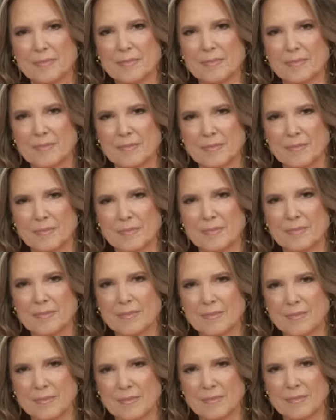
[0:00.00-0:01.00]

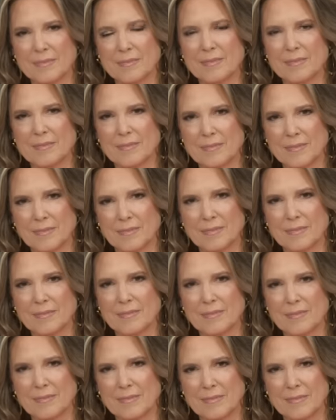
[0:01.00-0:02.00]

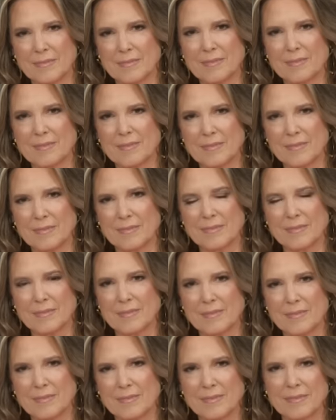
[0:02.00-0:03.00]

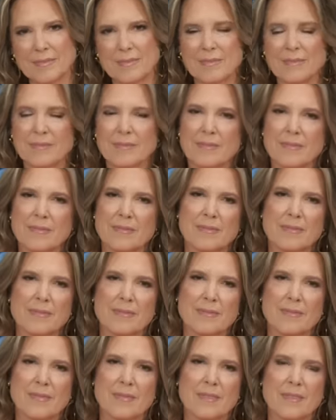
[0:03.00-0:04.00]

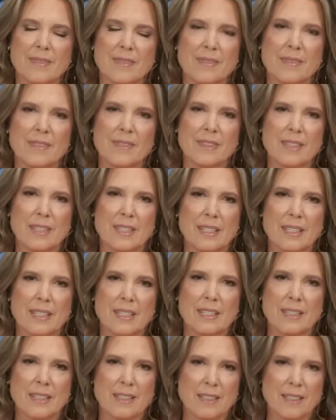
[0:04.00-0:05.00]

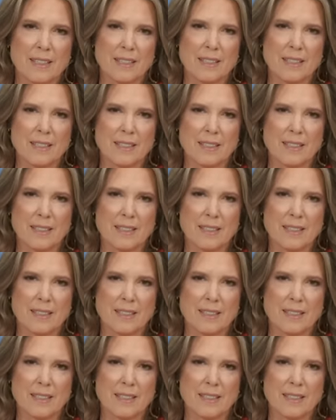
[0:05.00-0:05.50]
This person isn't speaking.